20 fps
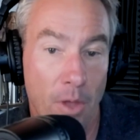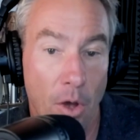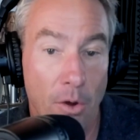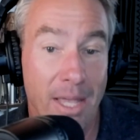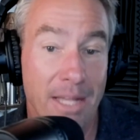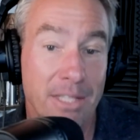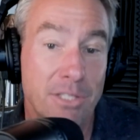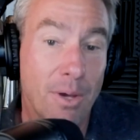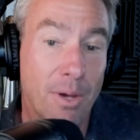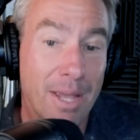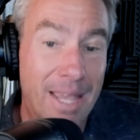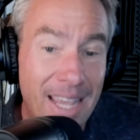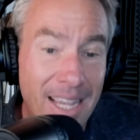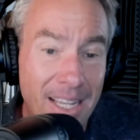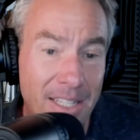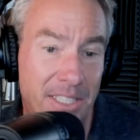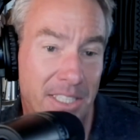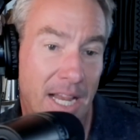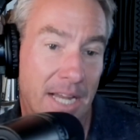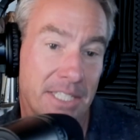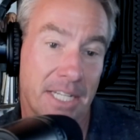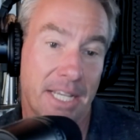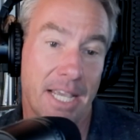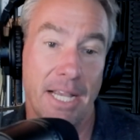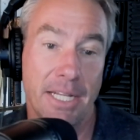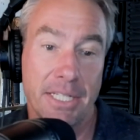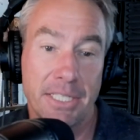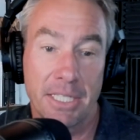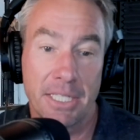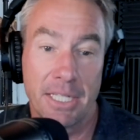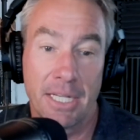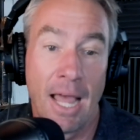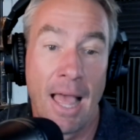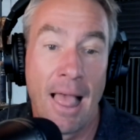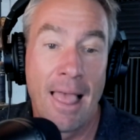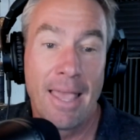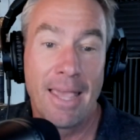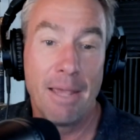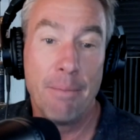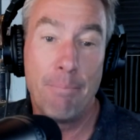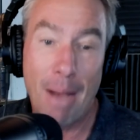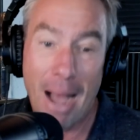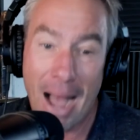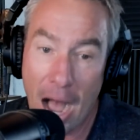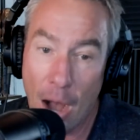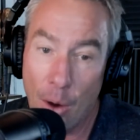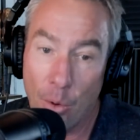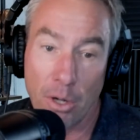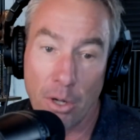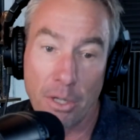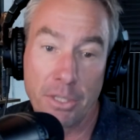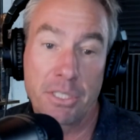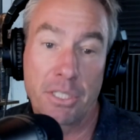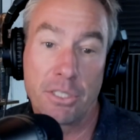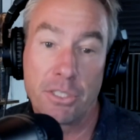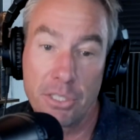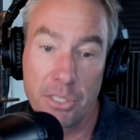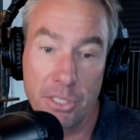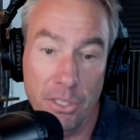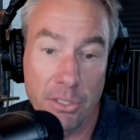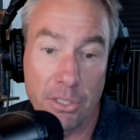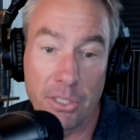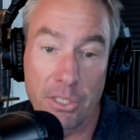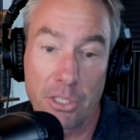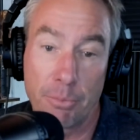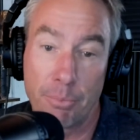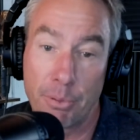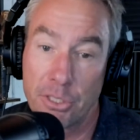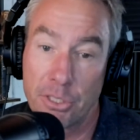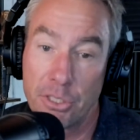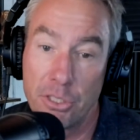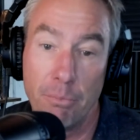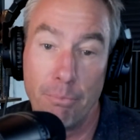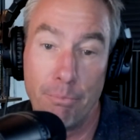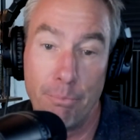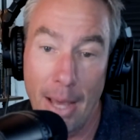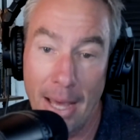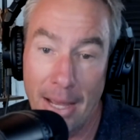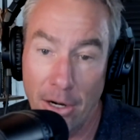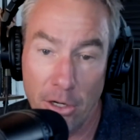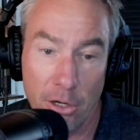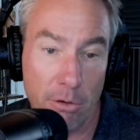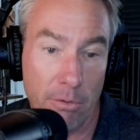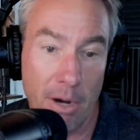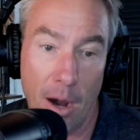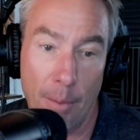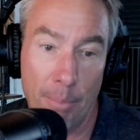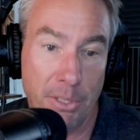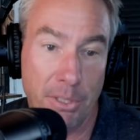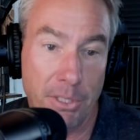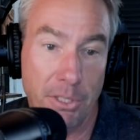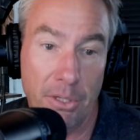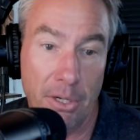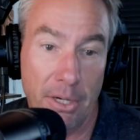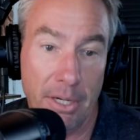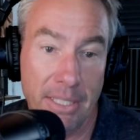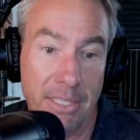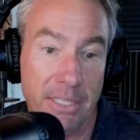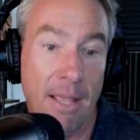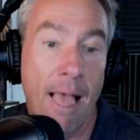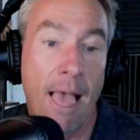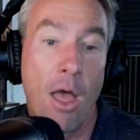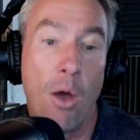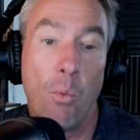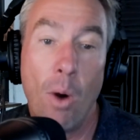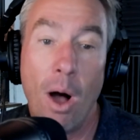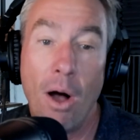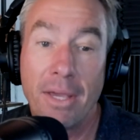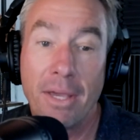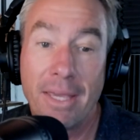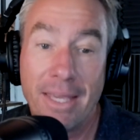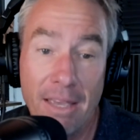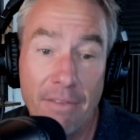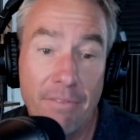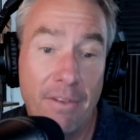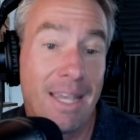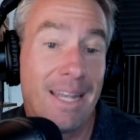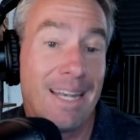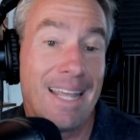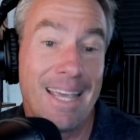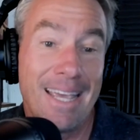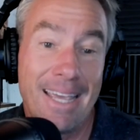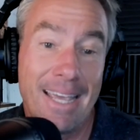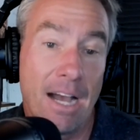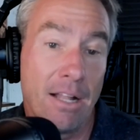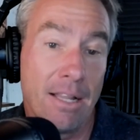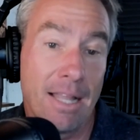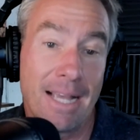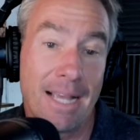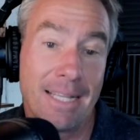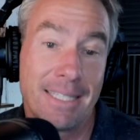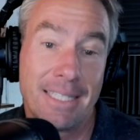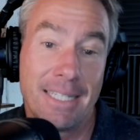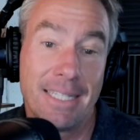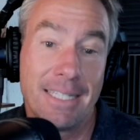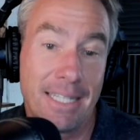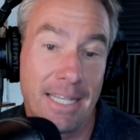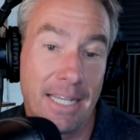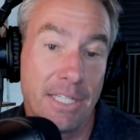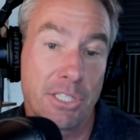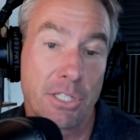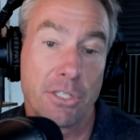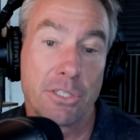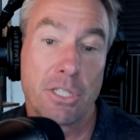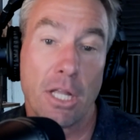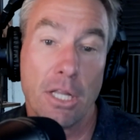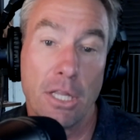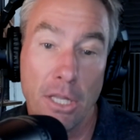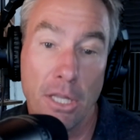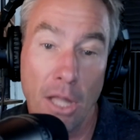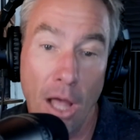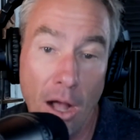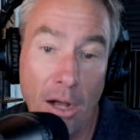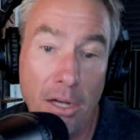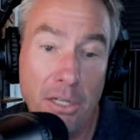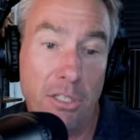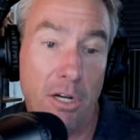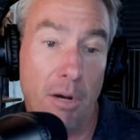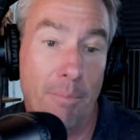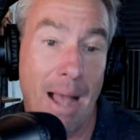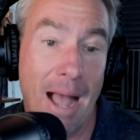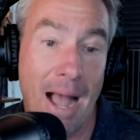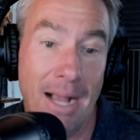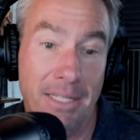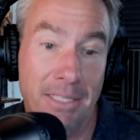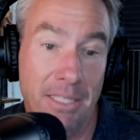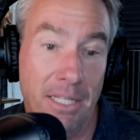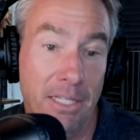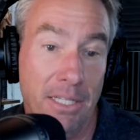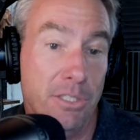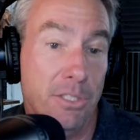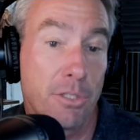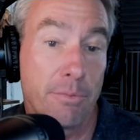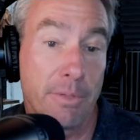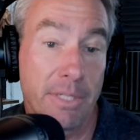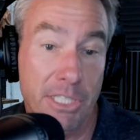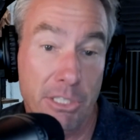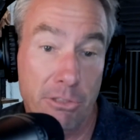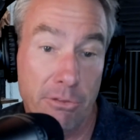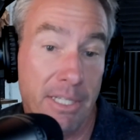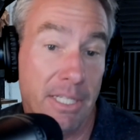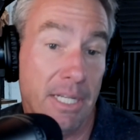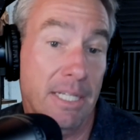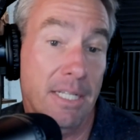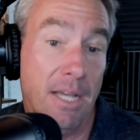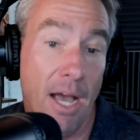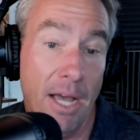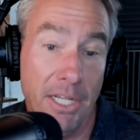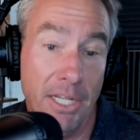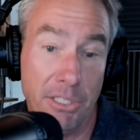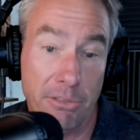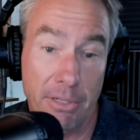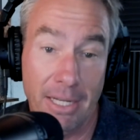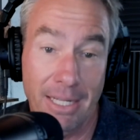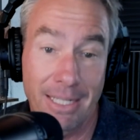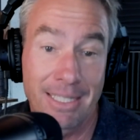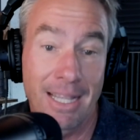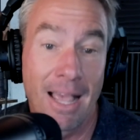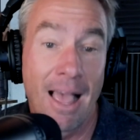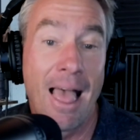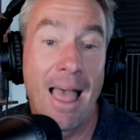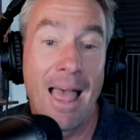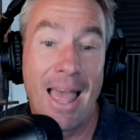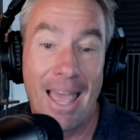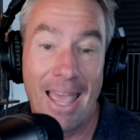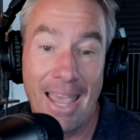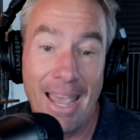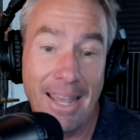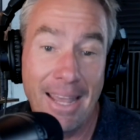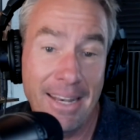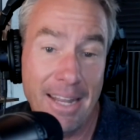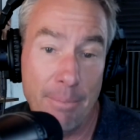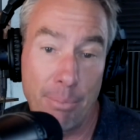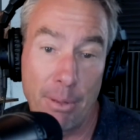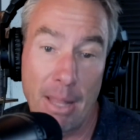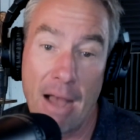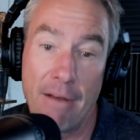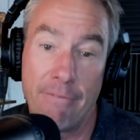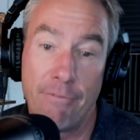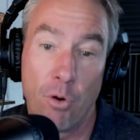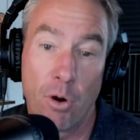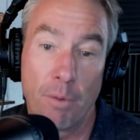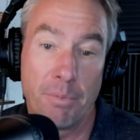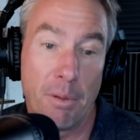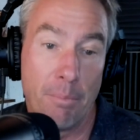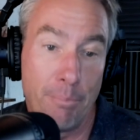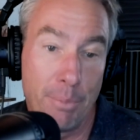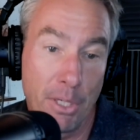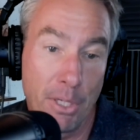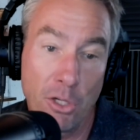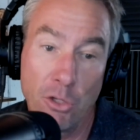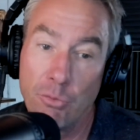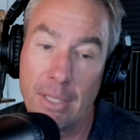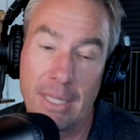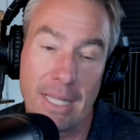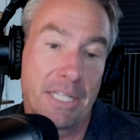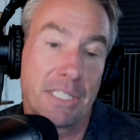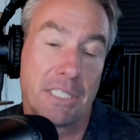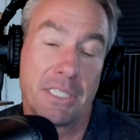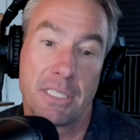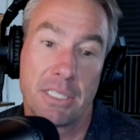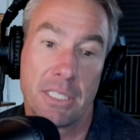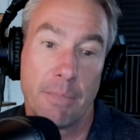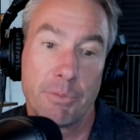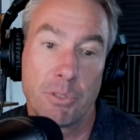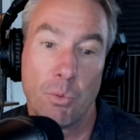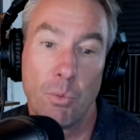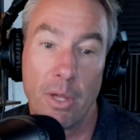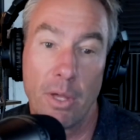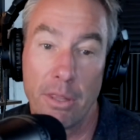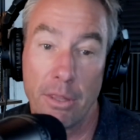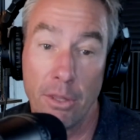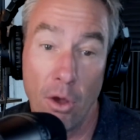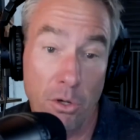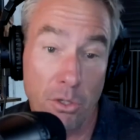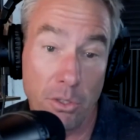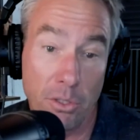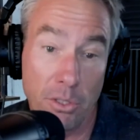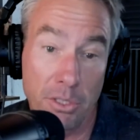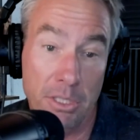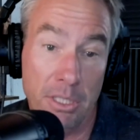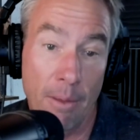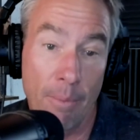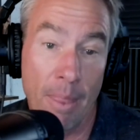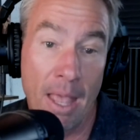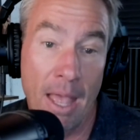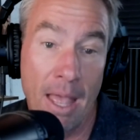Okay, so English education empowers students to pursue better career opportunities while giving ELIC teachers long-term access to restricted countries and a platform to build relationships with locals.